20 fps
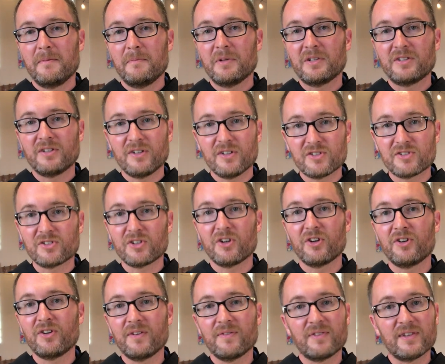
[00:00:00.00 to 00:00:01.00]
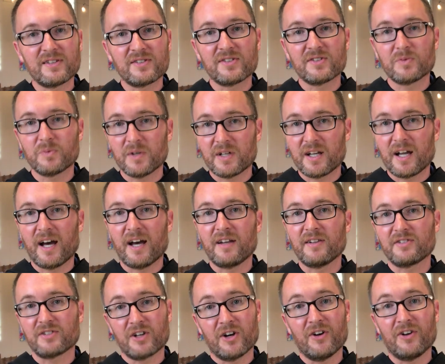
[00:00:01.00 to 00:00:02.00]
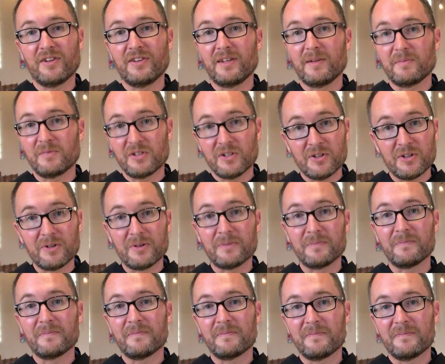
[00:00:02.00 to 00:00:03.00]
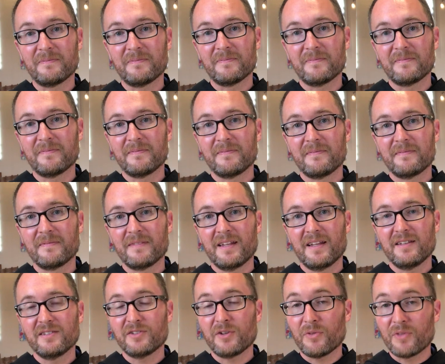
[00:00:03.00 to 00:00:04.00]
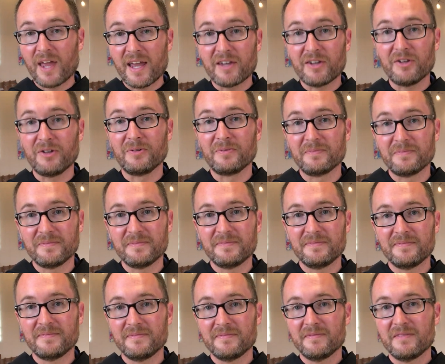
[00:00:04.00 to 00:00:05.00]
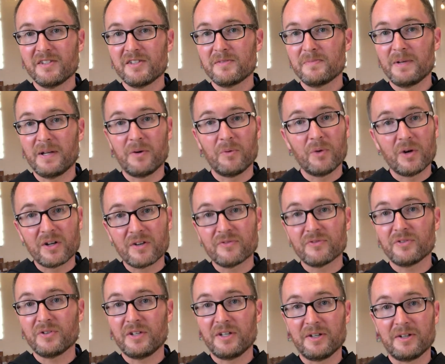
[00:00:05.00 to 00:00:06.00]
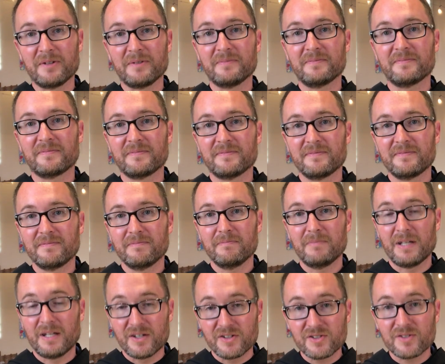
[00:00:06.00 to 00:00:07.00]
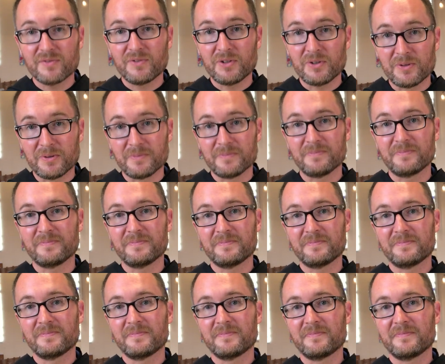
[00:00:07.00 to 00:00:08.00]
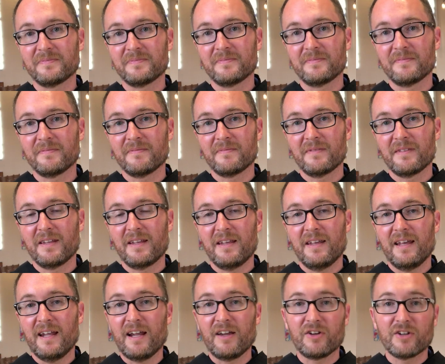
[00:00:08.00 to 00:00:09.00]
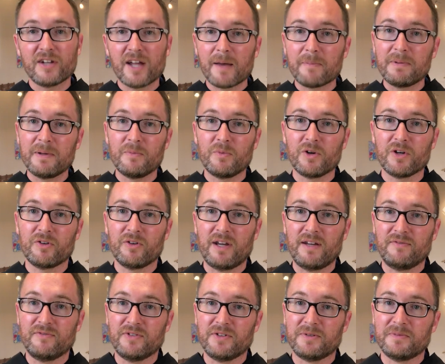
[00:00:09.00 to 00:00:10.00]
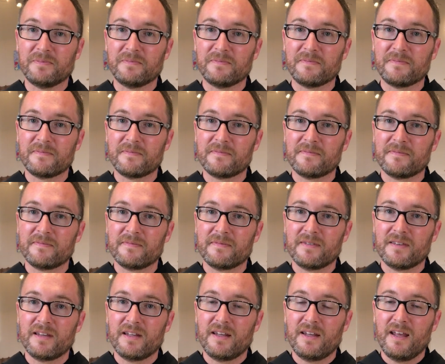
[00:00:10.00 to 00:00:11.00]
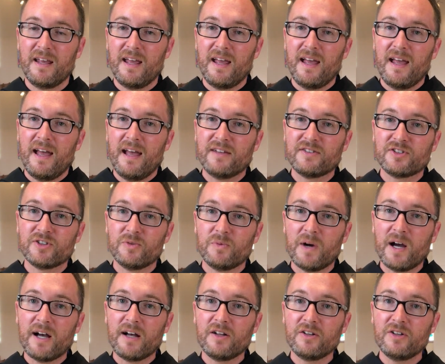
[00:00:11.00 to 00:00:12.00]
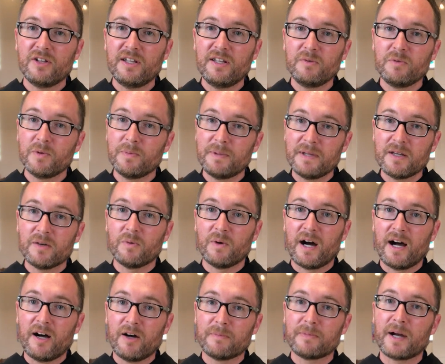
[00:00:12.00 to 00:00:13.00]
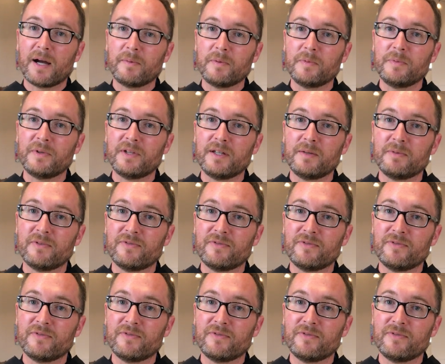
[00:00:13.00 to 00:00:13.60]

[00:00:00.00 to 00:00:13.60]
but to discern if this is what God is calling them to do. So thank you. It's been a wonderful year because of you. And I could not be more grateful. And so while it will be a while probably